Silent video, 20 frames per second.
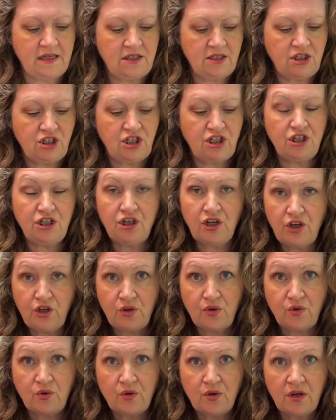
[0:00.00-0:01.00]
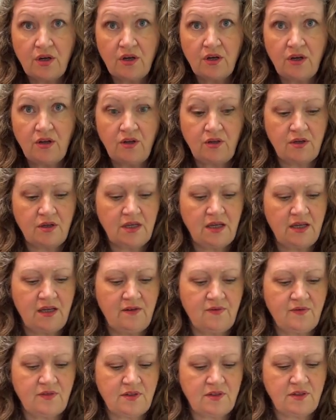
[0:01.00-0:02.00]
it's you who
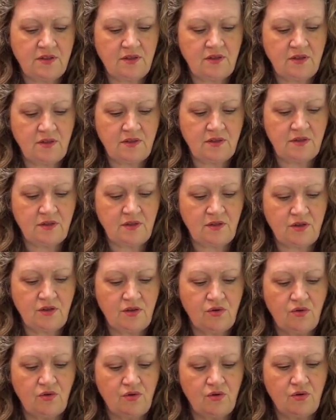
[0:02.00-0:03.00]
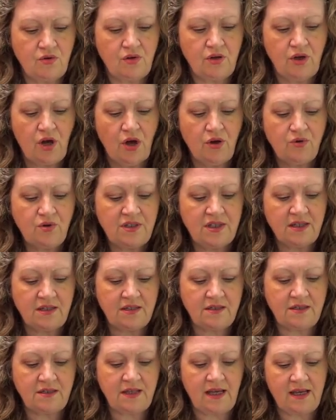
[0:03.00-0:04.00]
gives your
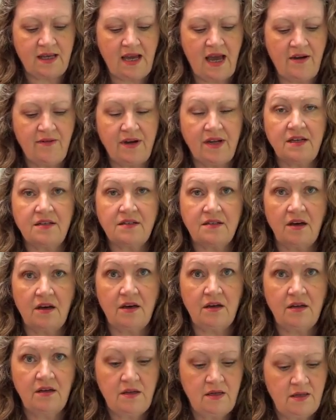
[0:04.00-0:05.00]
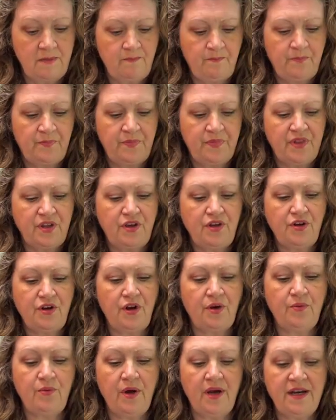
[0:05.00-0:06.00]
cosies their character, you
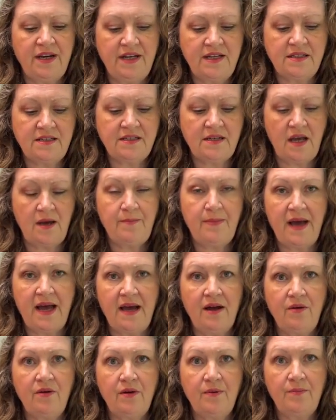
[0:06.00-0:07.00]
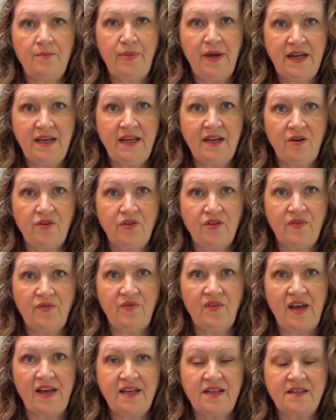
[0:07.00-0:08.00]
know, and it's about pinning on the
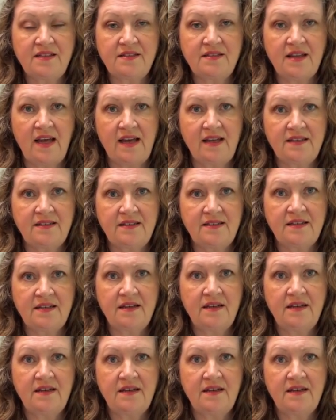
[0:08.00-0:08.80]
face and